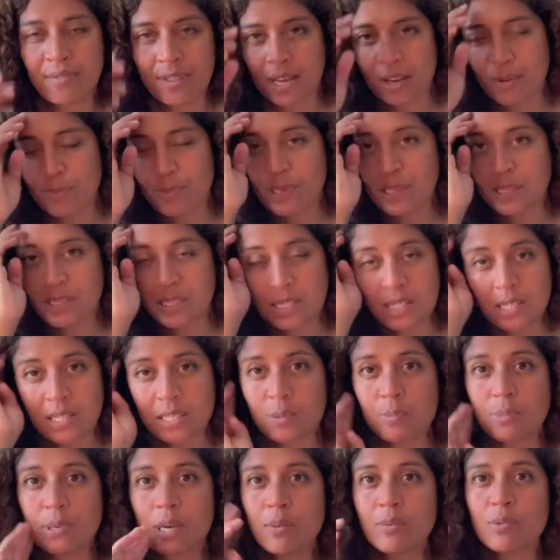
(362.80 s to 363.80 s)
that ability to
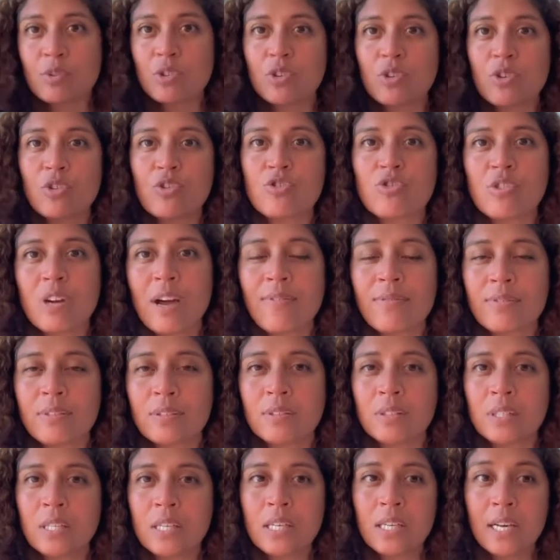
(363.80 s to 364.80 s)
be able to go and
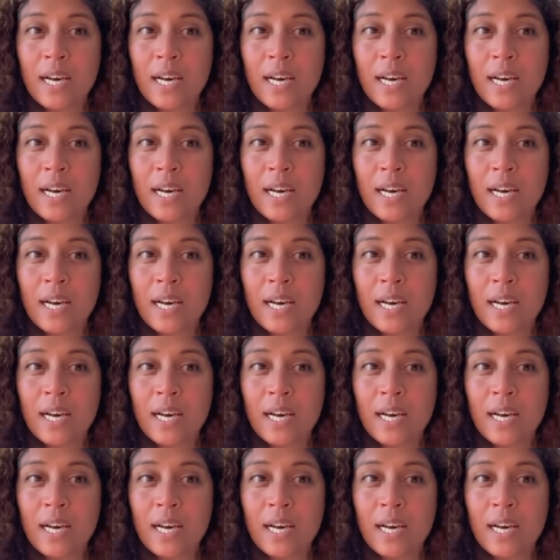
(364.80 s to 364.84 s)
travel.